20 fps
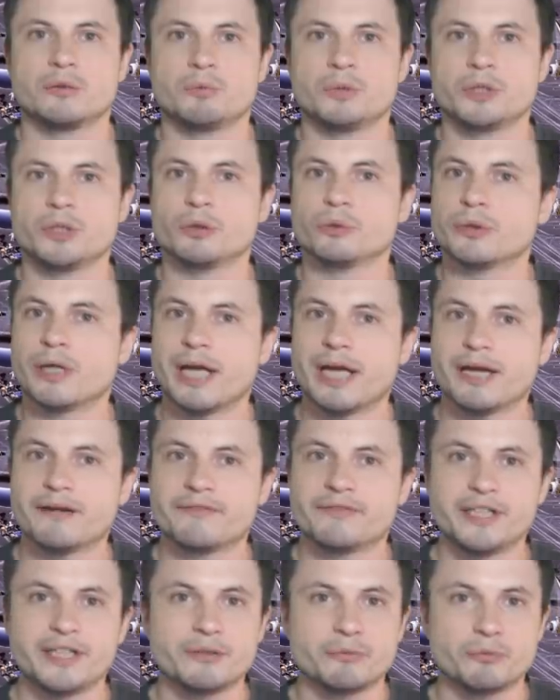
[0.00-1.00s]
we don't
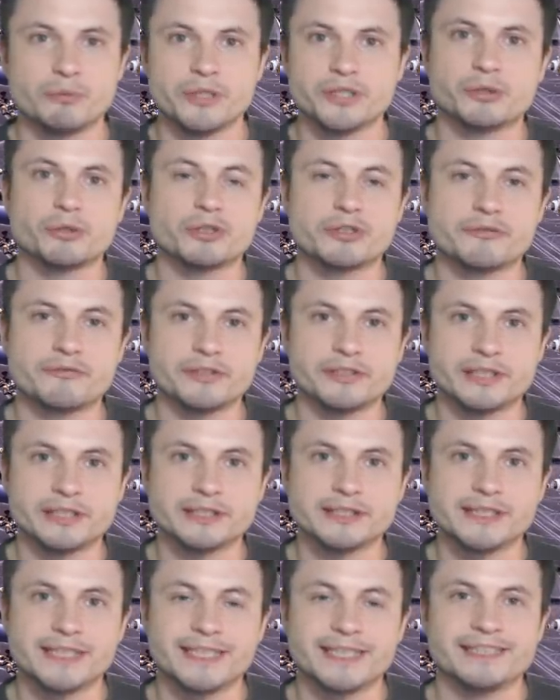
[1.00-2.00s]
have the research
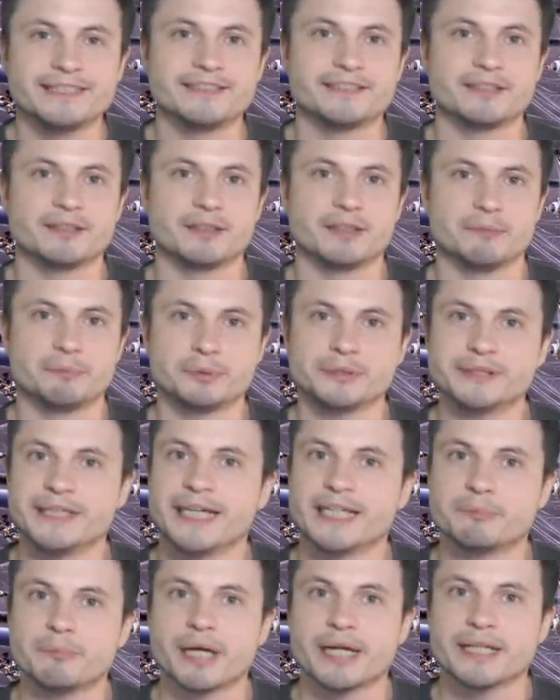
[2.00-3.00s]
facilities uh,
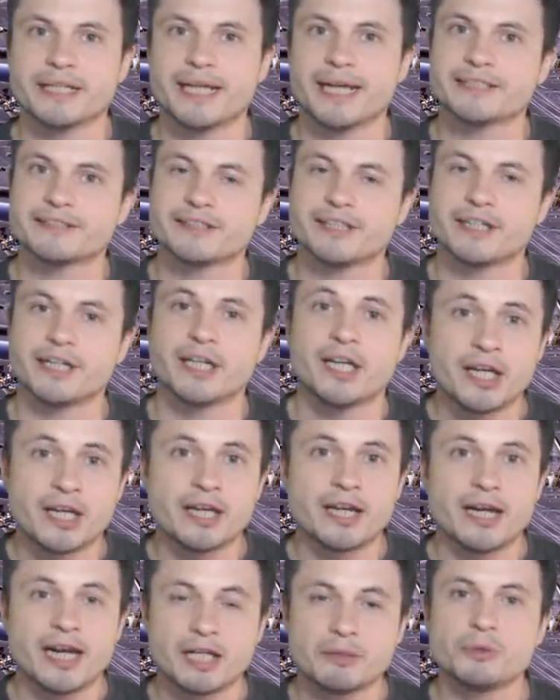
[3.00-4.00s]
planned by NASA,
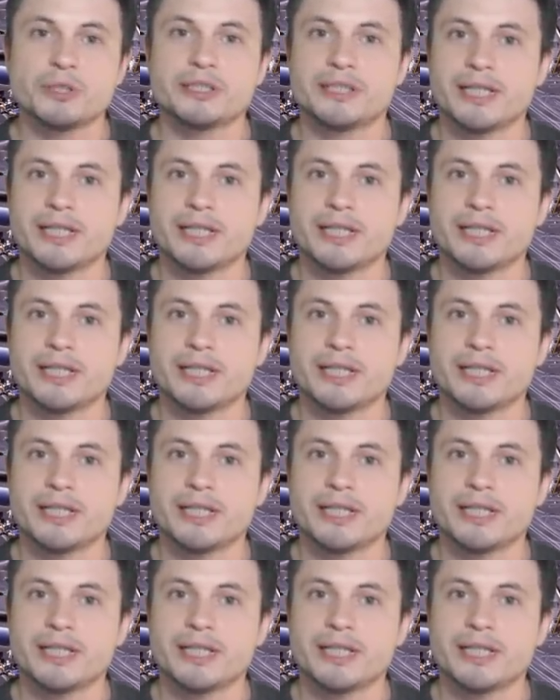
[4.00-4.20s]
and we